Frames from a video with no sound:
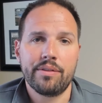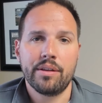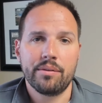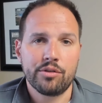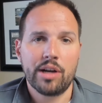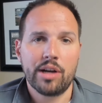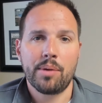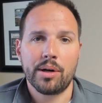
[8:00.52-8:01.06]
the
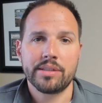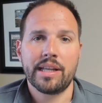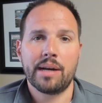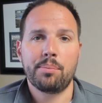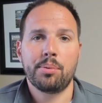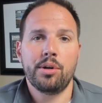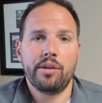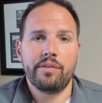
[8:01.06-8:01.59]
trademark's not
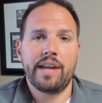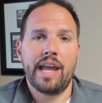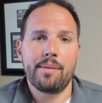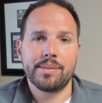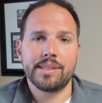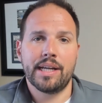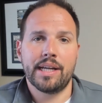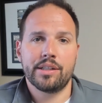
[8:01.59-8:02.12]
approved,
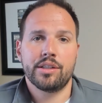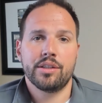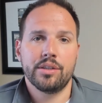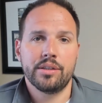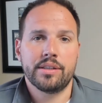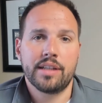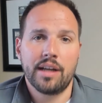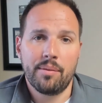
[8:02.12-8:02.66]
Amazon
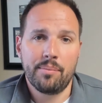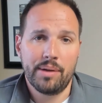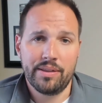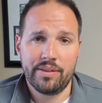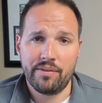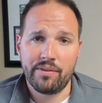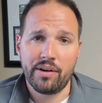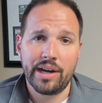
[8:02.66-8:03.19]
could come at
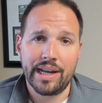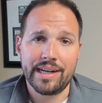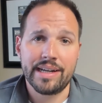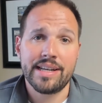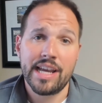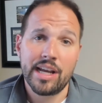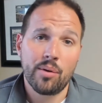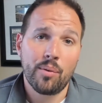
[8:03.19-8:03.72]
the very end
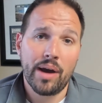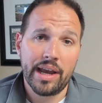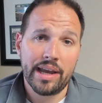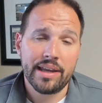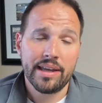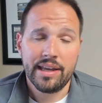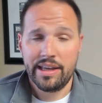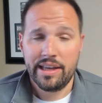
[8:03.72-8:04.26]
and take away
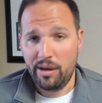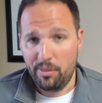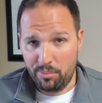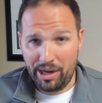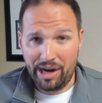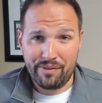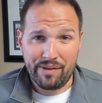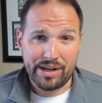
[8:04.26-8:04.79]

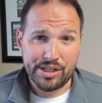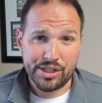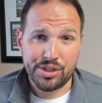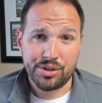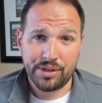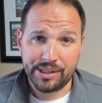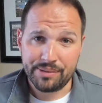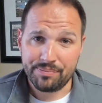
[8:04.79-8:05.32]
Brand
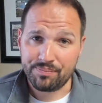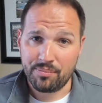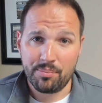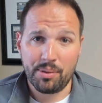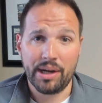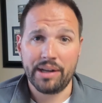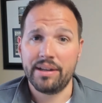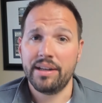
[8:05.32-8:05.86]
Registry.
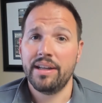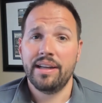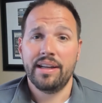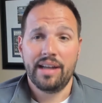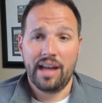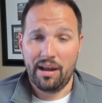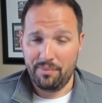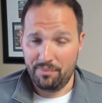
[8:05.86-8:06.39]
But
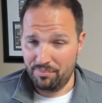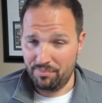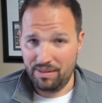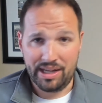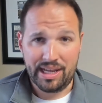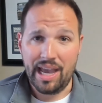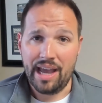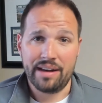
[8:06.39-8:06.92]

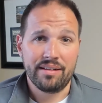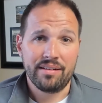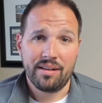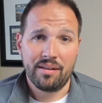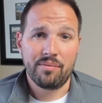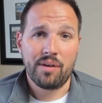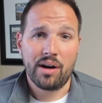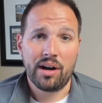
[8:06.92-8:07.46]
again,
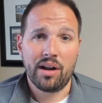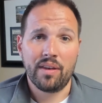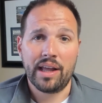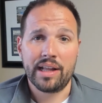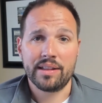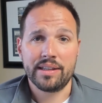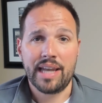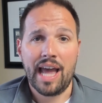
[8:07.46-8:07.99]
very
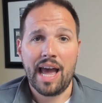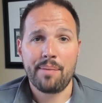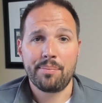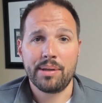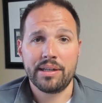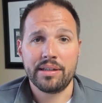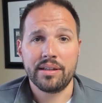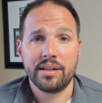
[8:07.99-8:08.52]
unlikely to
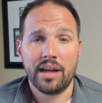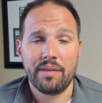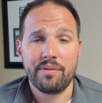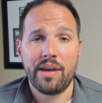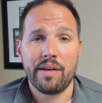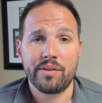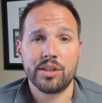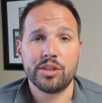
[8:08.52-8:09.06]
happen if
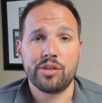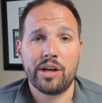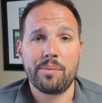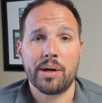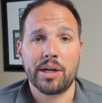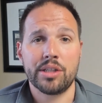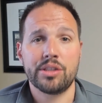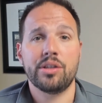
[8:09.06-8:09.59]
you have a good
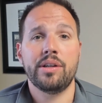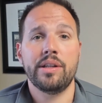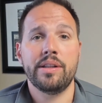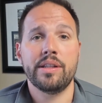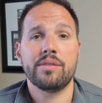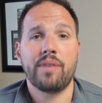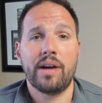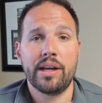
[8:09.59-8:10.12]
trademark attorney
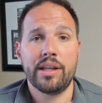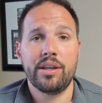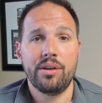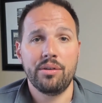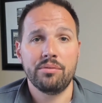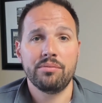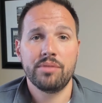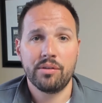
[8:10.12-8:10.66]
that's finding
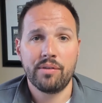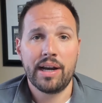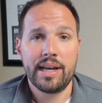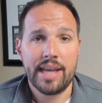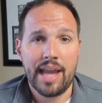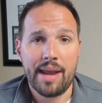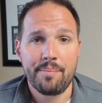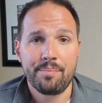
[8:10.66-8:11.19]
you the right
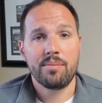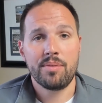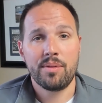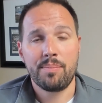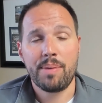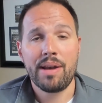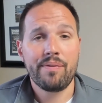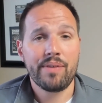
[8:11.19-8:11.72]
name. The
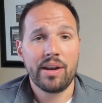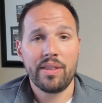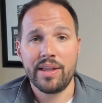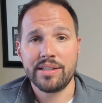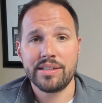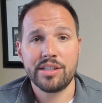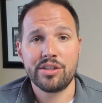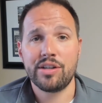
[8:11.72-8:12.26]
benefit of
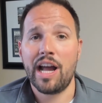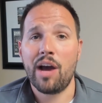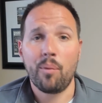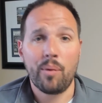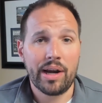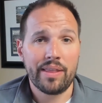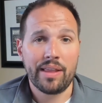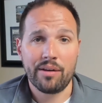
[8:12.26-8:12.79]
this is you're not
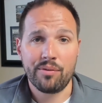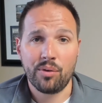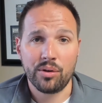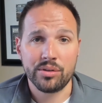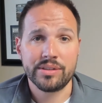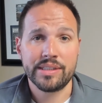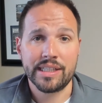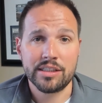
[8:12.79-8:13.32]
waiting that full
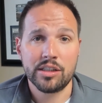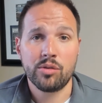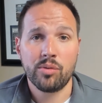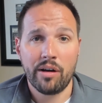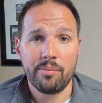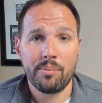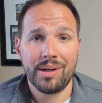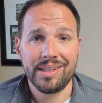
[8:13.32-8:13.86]
6 to
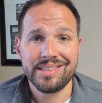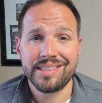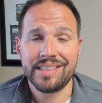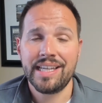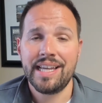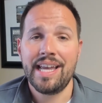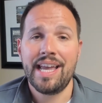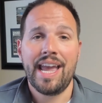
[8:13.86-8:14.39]
12 months.
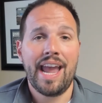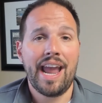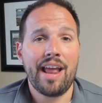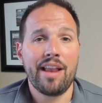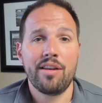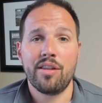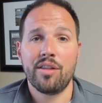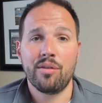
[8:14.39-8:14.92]

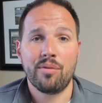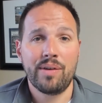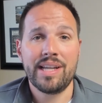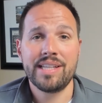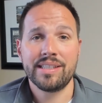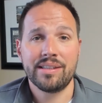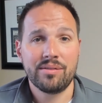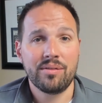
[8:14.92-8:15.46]
And the
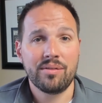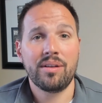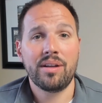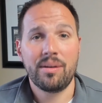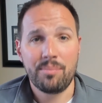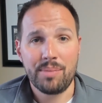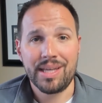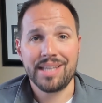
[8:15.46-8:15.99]
reason,
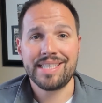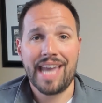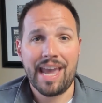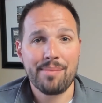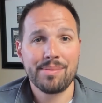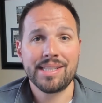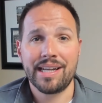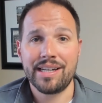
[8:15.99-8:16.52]
because
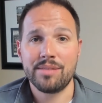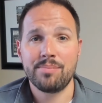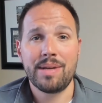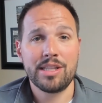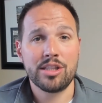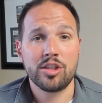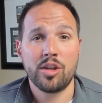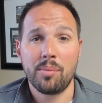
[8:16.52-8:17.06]
Amazon has
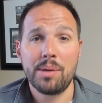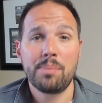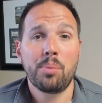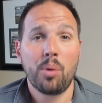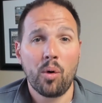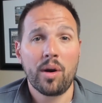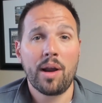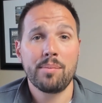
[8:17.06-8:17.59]
made so many
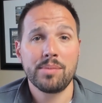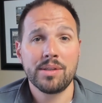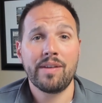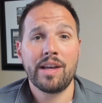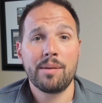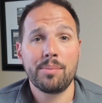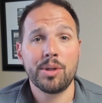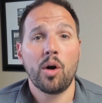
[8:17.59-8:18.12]
programs
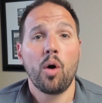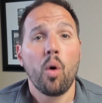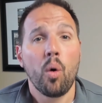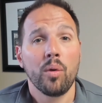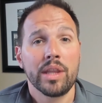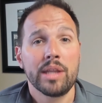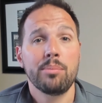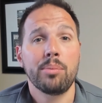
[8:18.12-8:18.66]
available to
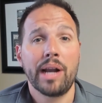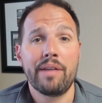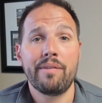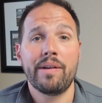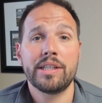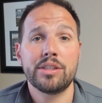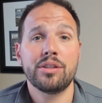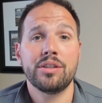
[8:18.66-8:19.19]
only brand
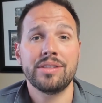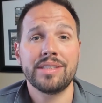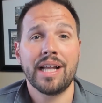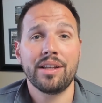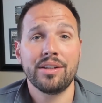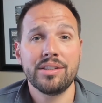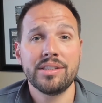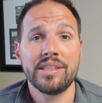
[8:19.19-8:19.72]
registered
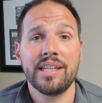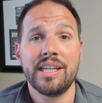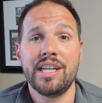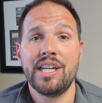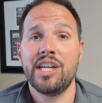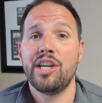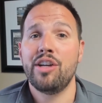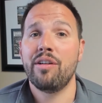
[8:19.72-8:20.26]
sellers,
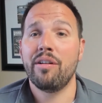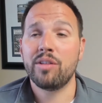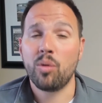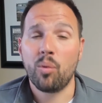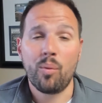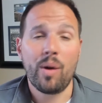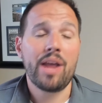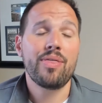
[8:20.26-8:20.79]
you don't have to
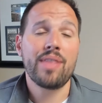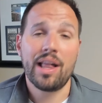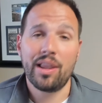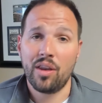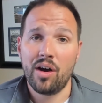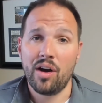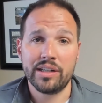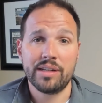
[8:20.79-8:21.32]
wait that
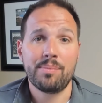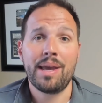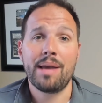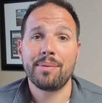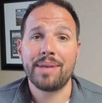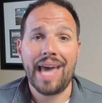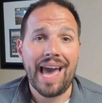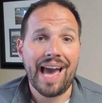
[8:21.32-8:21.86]
long to be
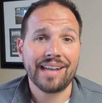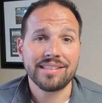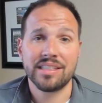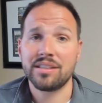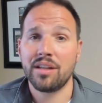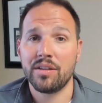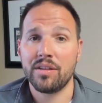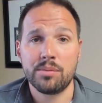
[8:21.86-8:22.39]
able to
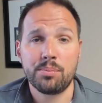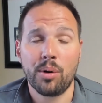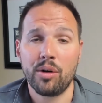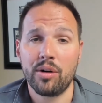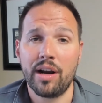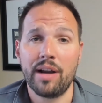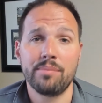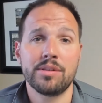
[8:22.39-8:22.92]
access all these
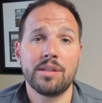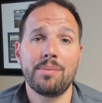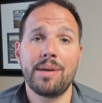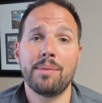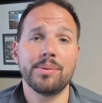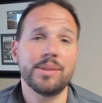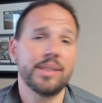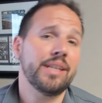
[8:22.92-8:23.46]
programs, to be
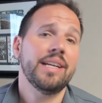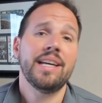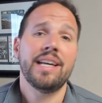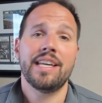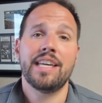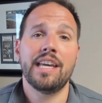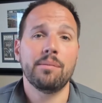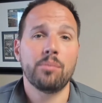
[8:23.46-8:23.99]
able to
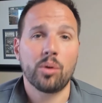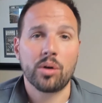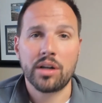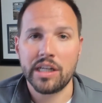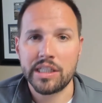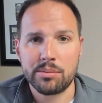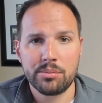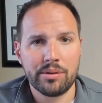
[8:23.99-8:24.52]
get more
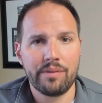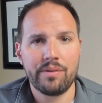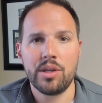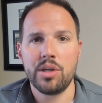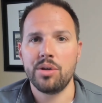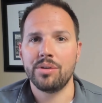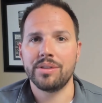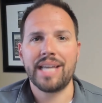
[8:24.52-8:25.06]
customer
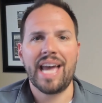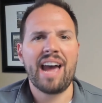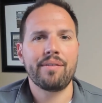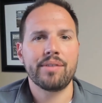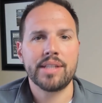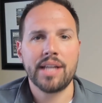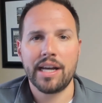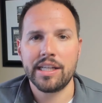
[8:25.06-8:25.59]
reviews,
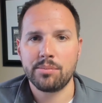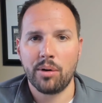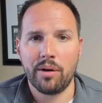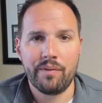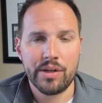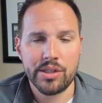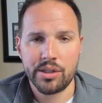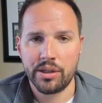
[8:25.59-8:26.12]
advertise more
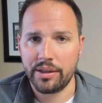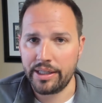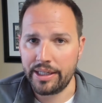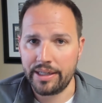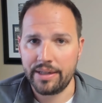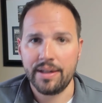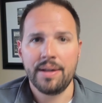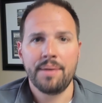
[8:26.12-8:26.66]
efficiently,